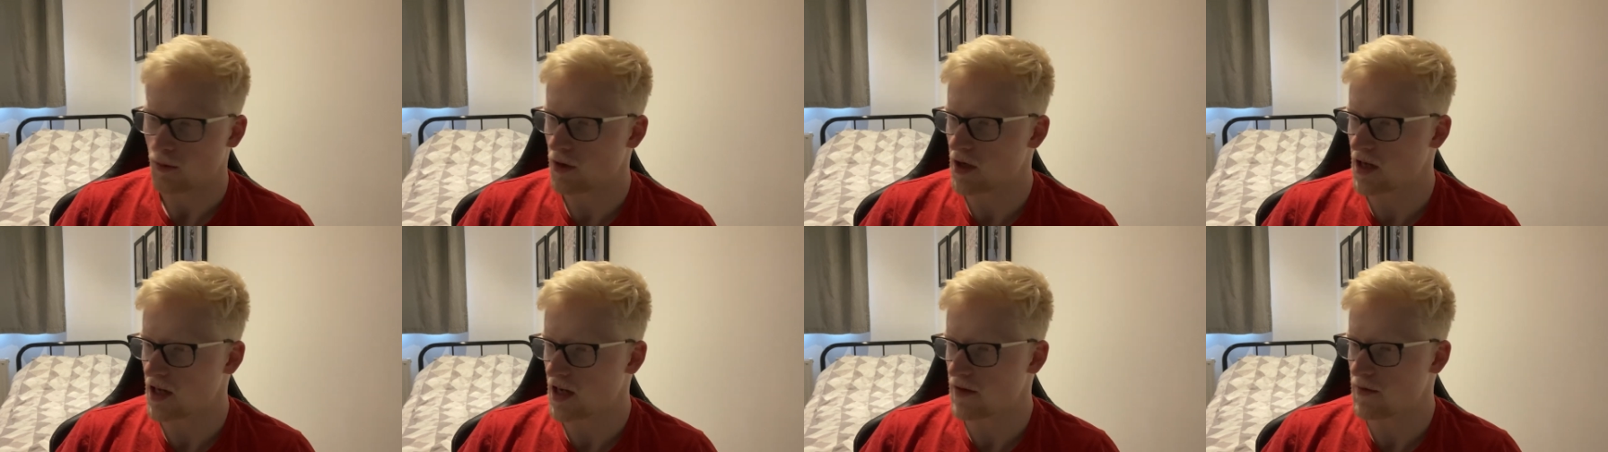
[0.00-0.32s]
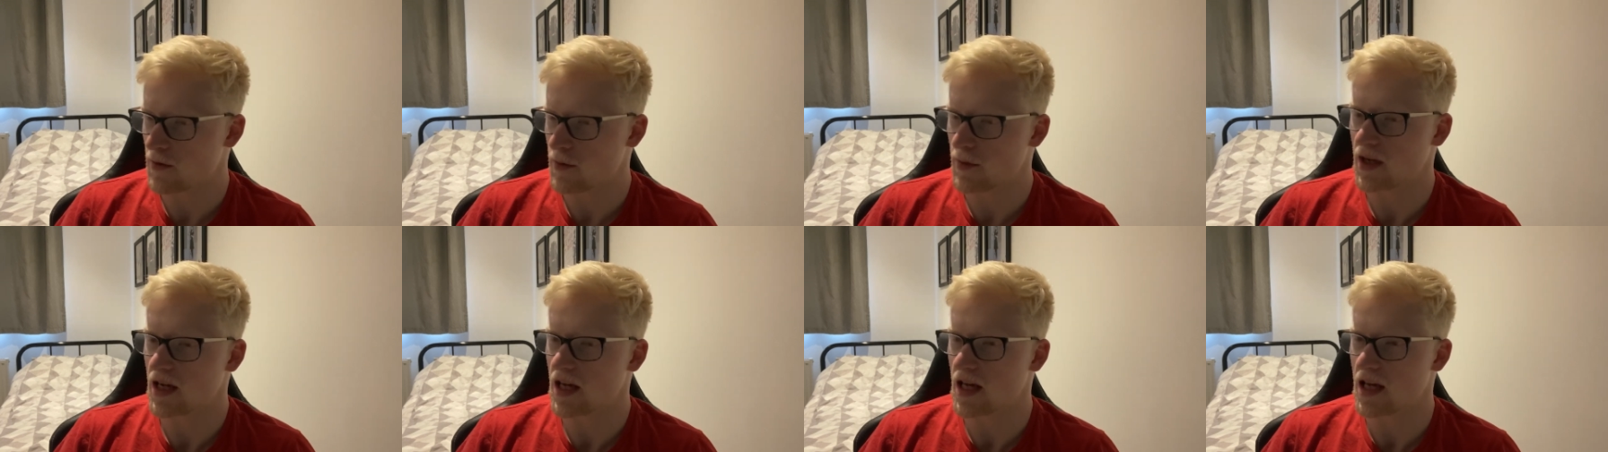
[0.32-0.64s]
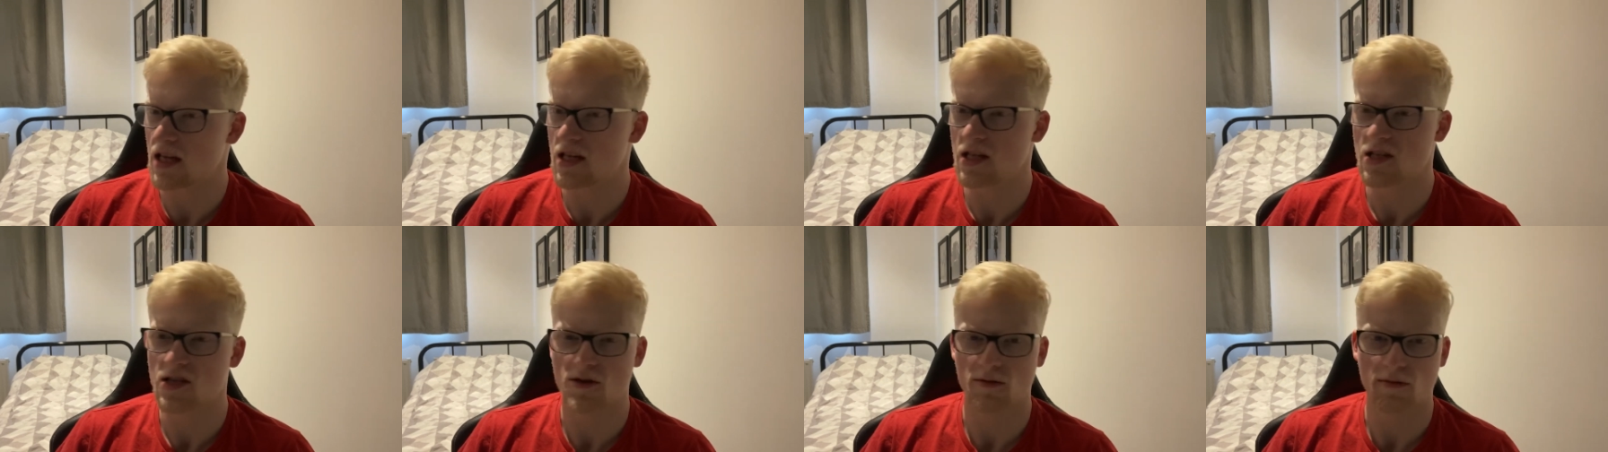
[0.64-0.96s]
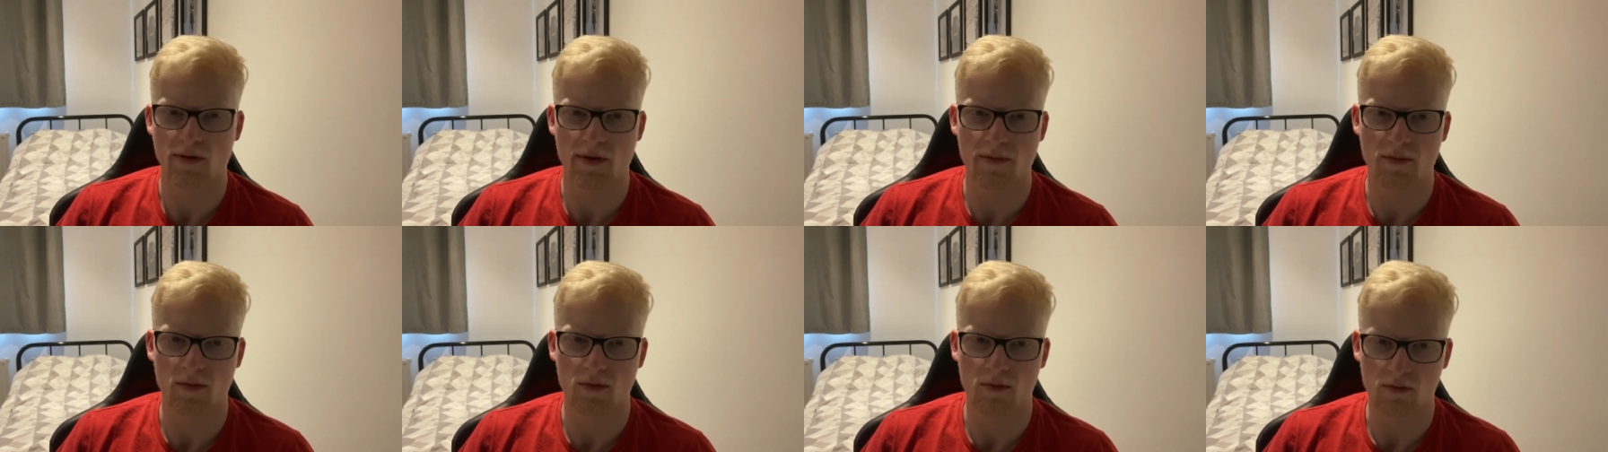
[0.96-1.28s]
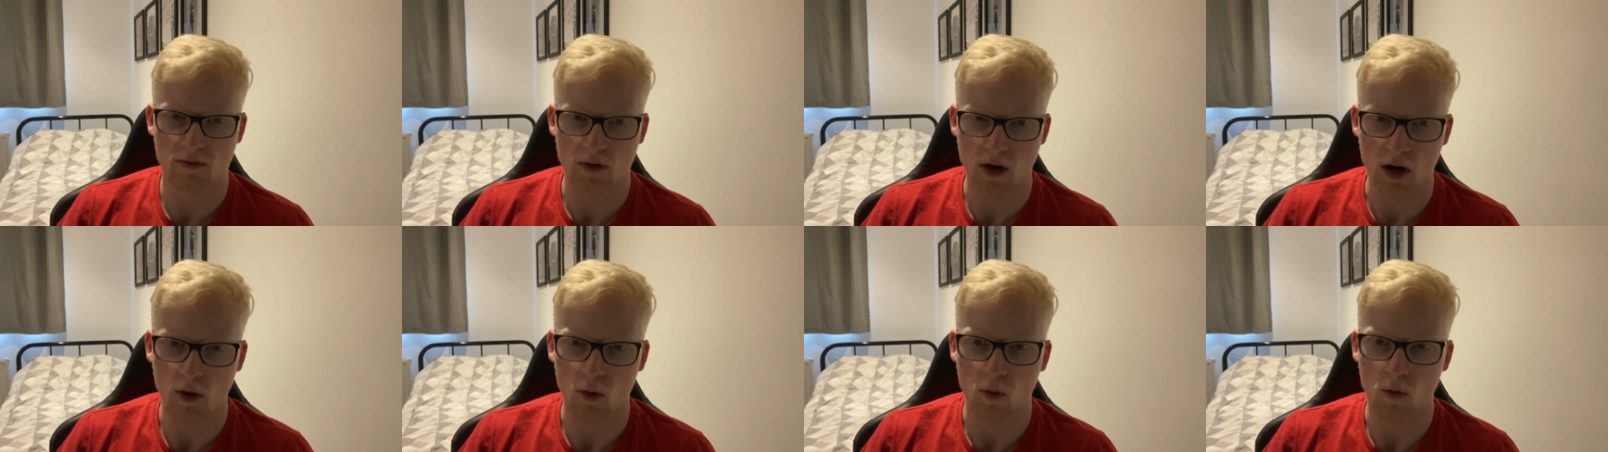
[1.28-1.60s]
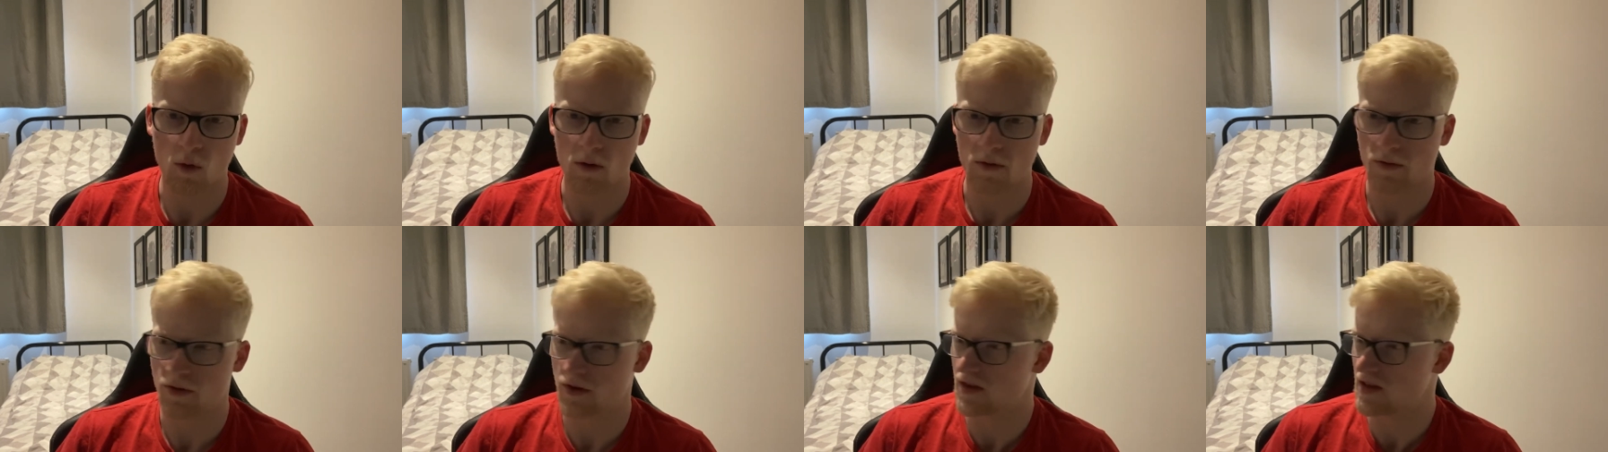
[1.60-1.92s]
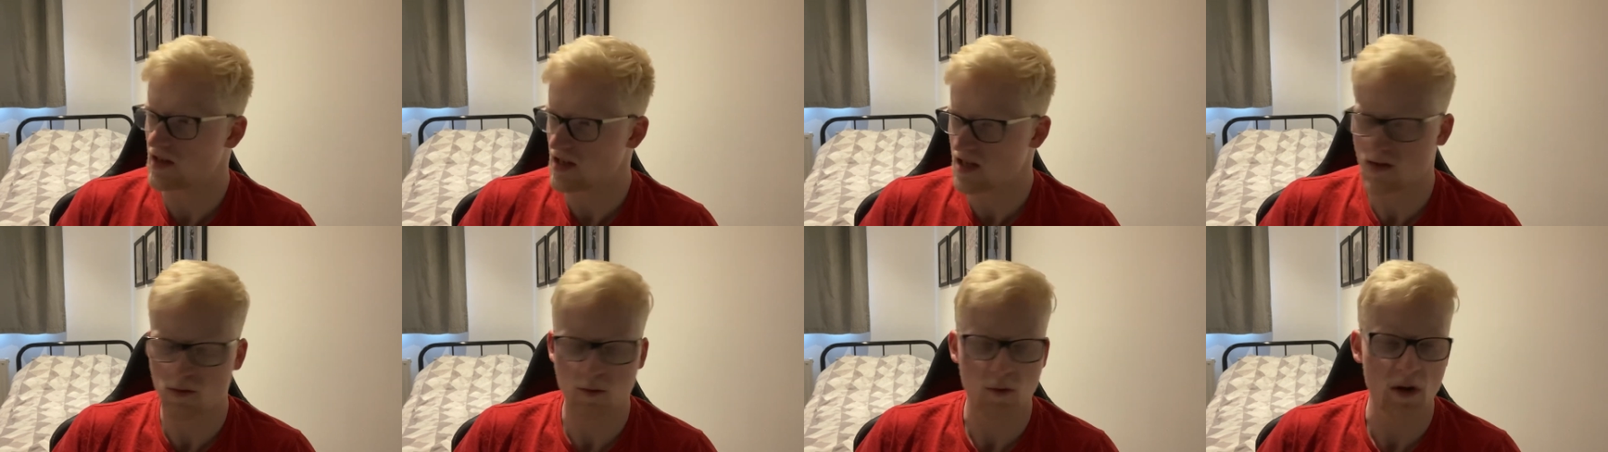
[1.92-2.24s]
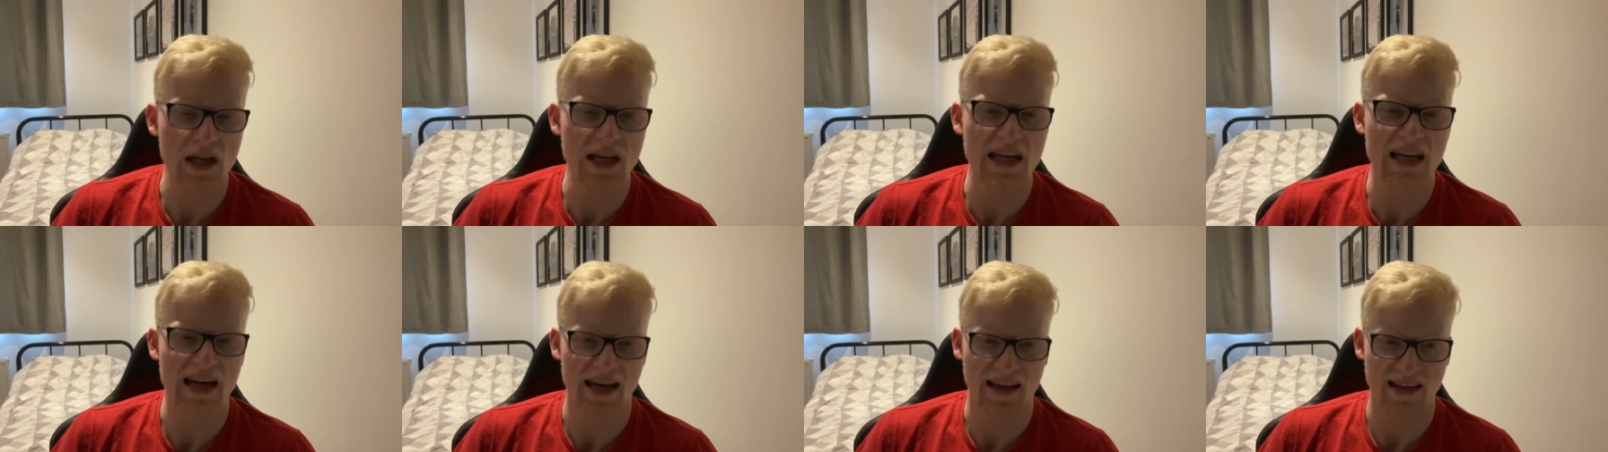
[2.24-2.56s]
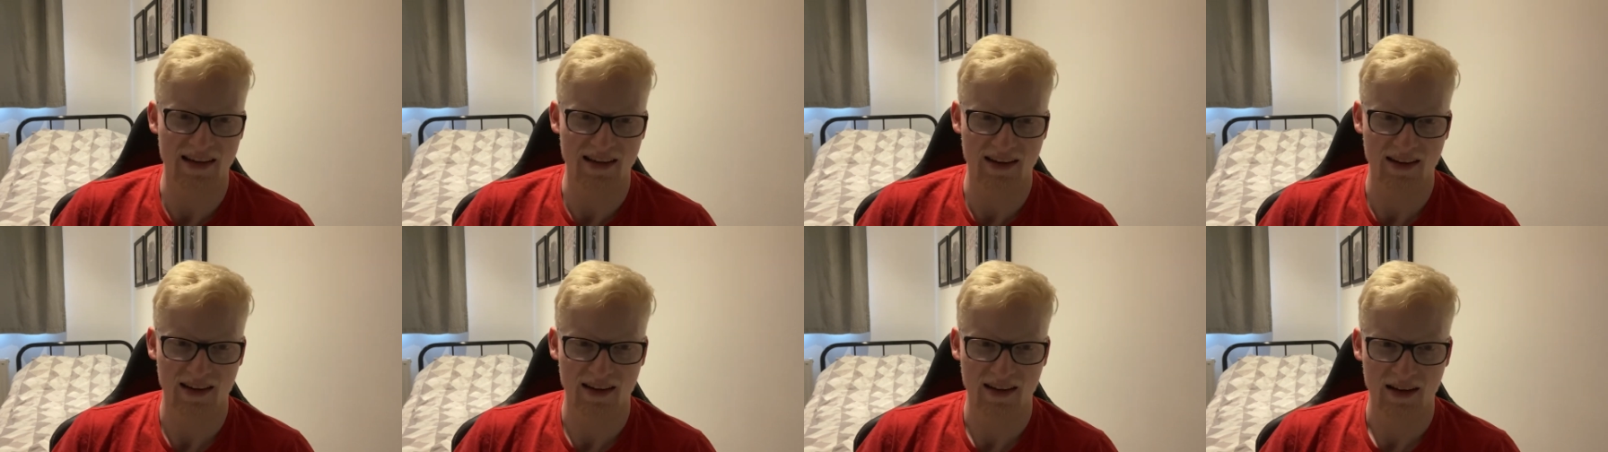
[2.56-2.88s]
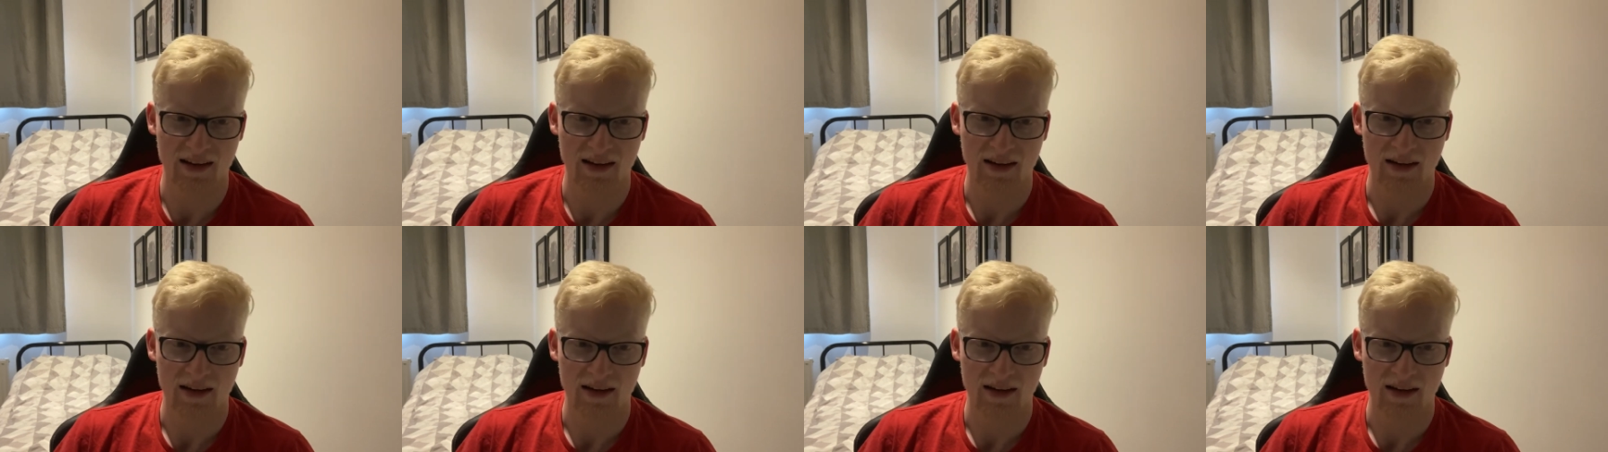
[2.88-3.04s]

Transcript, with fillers: We gave him an interim role for this weekend.